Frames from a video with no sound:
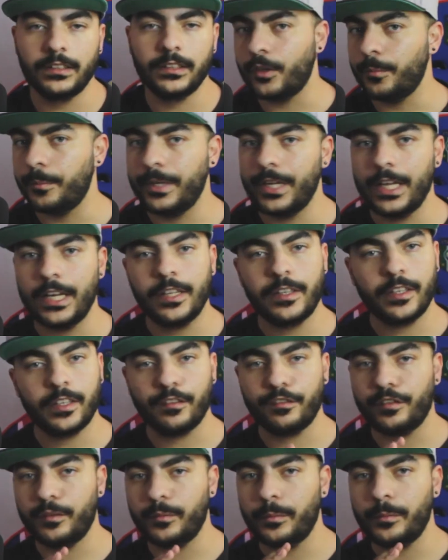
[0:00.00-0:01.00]
Could be anything
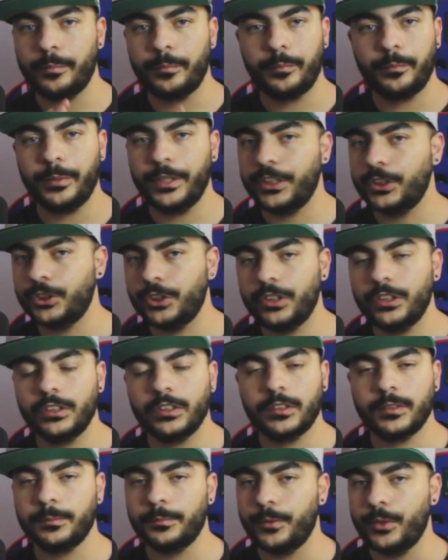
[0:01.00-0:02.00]
from
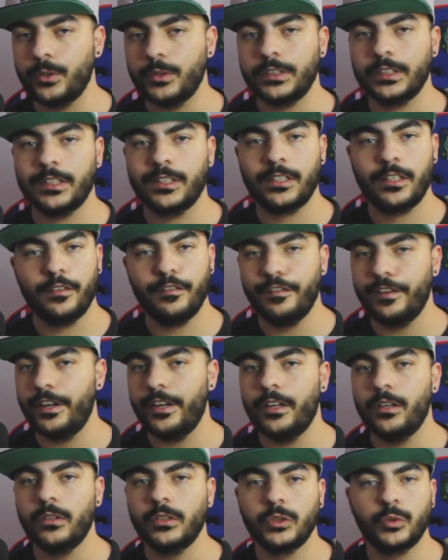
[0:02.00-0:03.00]
pictures, music,
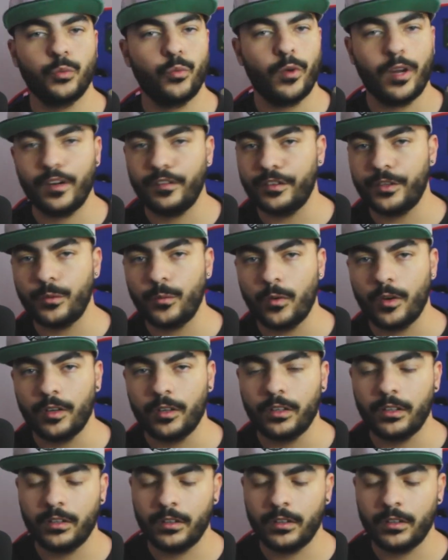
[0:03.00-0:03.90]
videos, whatever you want.